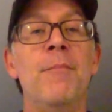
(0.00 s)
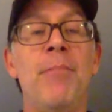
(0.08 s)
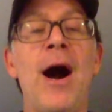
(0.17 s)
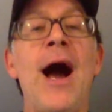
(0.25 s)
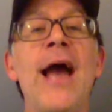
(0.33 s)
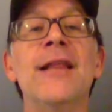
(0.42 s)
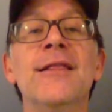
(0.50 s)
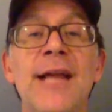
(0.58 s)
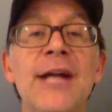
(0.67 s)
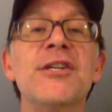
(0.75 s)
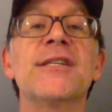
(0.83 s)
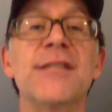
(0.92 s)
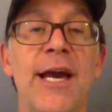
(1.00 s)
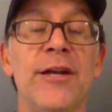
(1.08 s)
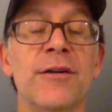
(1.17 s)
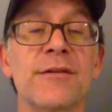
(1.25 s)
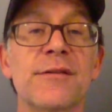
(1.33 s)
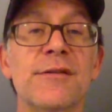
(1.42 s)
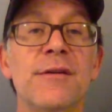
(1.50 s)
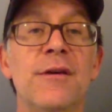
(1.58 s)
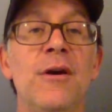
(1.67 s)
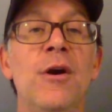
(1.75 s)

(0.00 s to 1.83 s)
by legislators